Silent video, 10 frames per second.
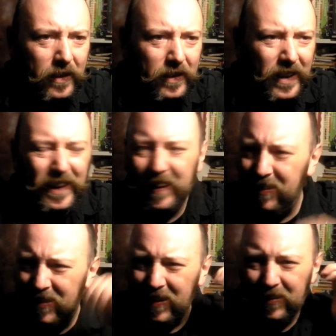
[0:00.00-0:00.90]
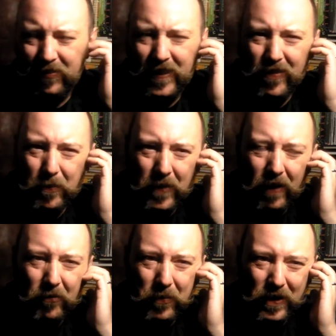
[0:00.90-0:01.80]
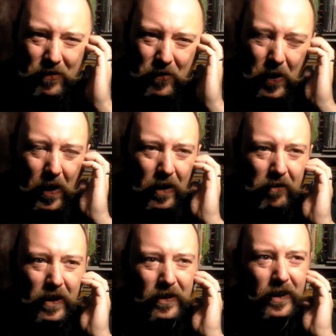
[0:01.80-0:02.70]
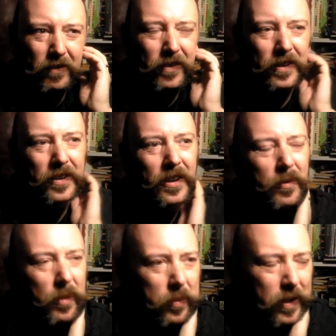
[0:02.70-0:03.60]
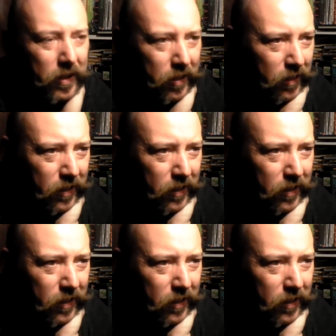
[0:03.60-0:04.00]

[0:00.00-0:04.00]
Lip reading: Yeah, things haven't been a great deal of fun here, what with